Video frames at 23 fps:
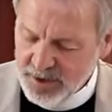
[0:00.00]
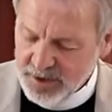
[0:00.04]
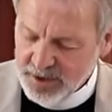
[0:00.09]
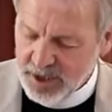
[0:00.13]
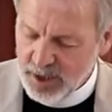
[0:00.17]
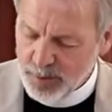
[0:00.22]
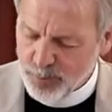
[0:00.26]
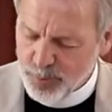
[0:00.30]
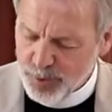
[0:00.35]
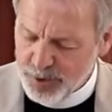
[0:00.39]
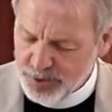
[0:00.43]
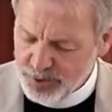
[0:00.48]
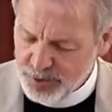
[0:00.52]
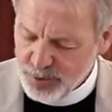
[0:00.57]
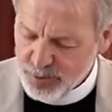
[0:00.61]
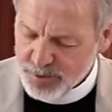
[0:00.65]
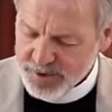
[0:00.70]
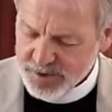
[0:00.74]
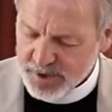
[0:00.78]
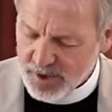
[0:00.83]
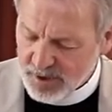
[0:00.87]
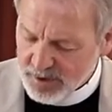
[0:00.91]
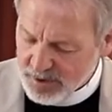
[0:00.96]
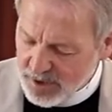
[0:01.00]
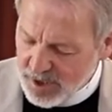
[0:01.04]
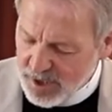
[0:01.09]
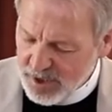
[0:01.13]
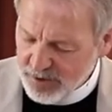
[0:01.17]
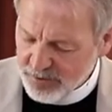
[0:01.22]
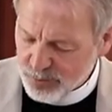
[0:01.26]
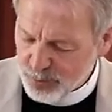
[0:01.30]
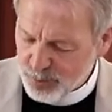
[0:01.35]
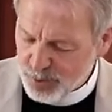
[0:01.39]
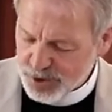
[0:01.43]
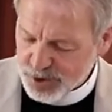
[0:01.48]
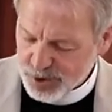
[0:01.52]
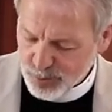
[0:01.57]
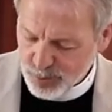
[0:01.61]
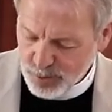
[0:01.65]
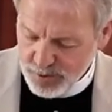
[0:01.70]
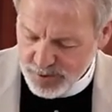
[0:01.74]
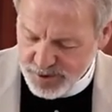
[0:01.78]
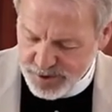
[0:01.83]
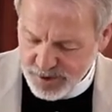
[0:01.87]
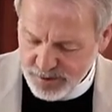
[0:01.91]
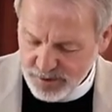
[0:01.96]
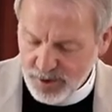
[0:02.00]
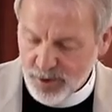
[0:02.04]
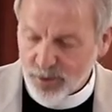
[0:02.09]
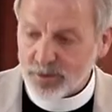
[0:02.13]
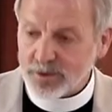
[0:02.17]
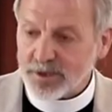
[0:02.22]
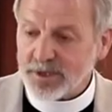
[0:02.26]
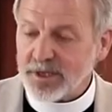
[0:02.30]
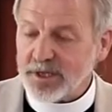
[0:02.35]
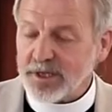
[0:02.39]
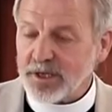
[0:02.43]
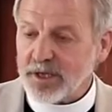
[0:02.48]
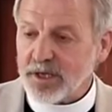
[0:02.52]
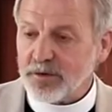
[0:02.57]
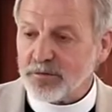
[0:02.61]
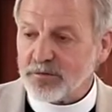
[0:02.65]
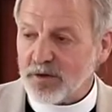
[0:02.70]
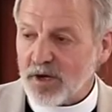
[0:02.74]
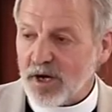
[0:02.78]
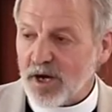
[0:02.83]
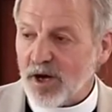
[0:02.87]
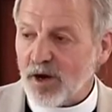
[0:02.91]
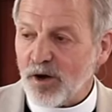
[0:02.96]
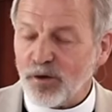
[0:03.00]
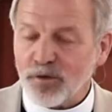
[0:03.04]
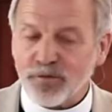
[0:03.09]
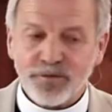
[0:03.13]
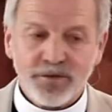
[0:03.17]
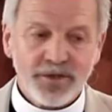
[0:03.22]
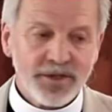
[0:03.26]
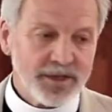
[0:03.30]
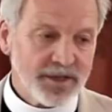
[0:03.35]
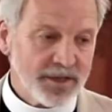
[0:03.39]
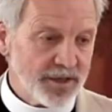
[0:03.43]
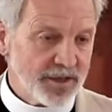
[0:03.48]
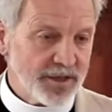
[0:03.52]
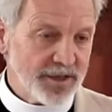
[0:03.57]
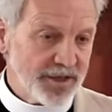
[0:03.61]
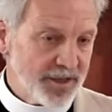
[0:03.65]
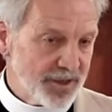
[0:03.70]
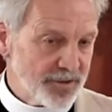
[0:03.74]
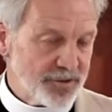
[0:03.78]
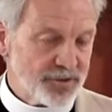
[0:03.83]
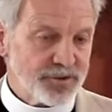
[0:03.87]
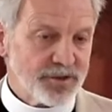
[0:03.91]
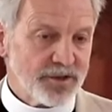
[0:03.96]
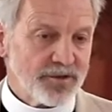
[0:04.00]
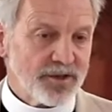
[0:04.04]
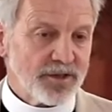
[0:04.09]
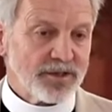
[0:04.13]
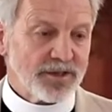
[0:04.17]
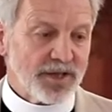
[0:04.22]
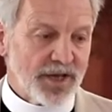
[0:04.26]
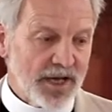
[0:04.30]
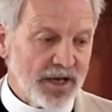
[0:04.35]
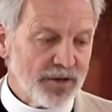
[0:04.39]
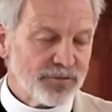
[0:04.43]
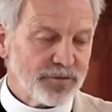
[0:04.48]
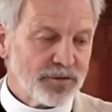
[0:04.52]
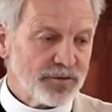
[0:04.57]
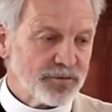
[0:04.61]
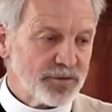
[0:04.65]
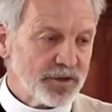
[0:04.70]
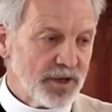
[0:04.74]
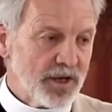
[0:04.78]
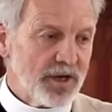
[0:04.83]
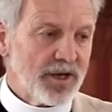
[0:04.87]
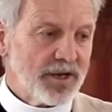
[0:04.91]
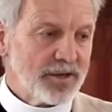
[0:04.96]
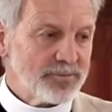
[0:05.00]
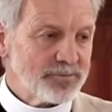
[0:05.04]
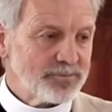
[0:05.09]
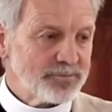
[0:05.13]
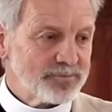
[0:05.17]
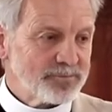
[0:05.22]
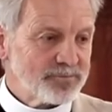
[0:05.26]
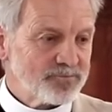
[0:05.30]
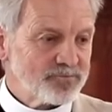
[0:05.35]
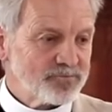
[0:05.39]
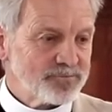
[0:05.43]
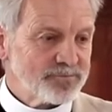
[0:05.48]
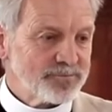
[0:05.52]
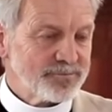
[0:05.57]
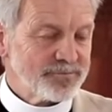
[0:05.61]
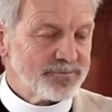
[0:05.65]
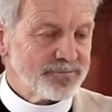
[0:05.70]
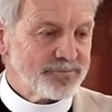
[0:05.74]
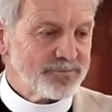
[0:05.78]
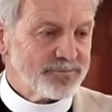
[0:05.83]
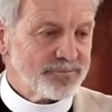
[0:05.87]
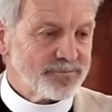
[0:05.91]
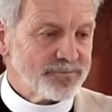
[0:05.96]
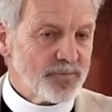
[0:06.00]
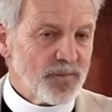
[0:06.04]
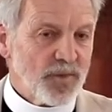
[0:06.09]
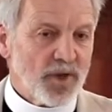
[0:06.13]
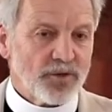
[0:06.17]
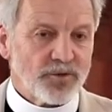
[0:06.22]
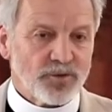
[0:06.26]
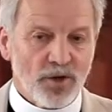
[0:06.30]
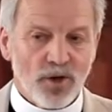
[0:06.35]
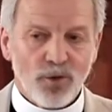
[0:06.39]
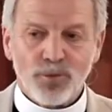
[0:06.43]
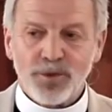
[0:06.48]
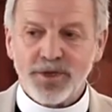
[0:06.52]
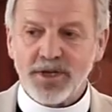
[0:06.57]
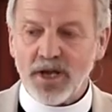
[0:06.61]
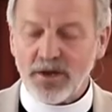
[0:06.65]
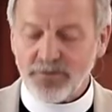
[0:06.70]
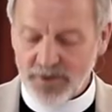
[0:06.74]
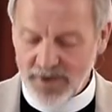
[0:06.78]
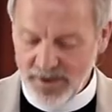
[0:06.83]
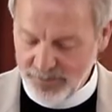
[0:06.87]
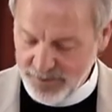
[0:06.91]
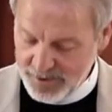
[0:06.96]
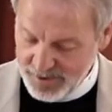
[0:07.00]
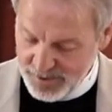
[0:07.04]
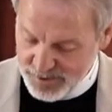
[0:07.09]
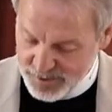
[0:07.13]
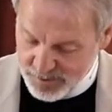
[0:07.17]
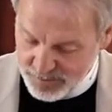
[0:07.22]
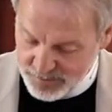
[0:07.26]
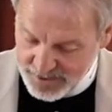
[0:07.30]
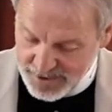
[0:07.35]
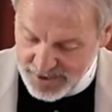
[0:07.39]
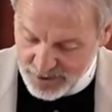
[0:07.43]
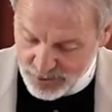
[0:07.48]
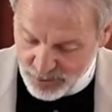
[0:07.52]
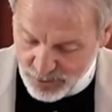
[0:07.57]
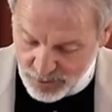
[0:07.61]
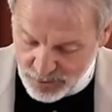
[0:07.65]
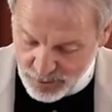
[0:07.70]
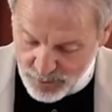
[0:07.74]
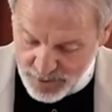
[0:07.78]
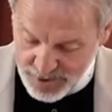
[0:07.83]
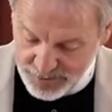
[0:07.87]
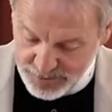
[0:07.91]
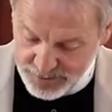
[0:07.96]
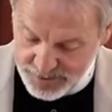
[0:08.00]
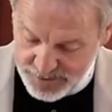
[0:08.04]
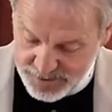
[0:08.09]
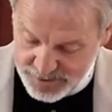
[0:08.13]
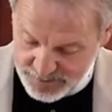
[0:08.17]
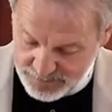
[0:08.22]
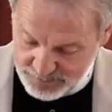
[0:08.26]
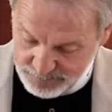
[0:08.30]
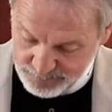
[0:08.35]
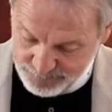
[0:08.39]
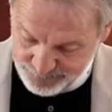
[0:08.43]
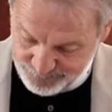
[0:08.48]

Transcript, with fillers: can produce a life which will slowly evolve into the life of God. Don't we have evidence of that all around us?